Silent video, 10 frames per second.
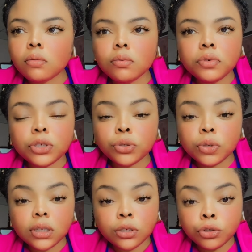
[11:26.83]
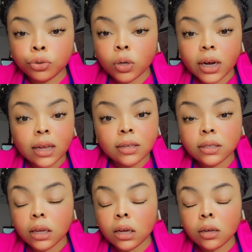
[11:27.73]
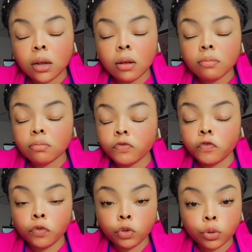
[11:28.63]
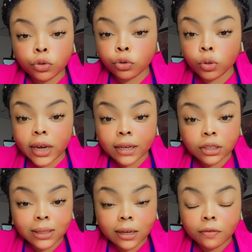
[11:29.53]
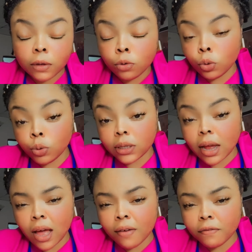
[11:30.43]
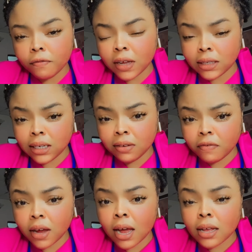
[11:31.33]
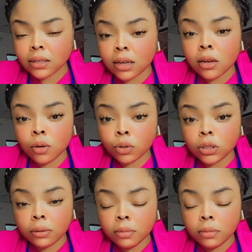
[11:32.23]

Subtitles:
Restricting sugar intake, fructose sugar intake in those that have fatty liver has a lot